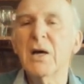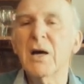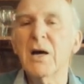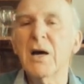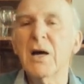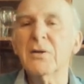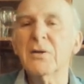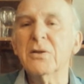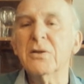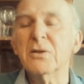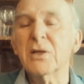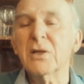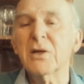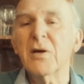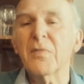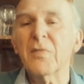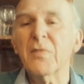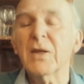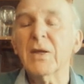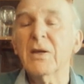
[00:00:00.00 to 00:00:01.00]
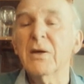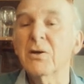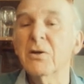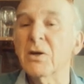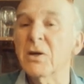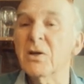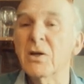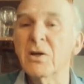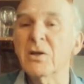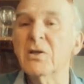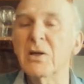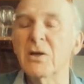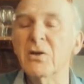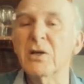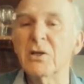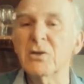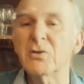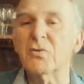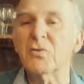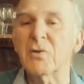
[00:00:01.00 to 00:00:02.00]
And,
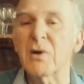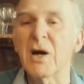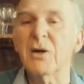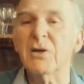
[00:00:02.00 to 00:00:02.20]
these were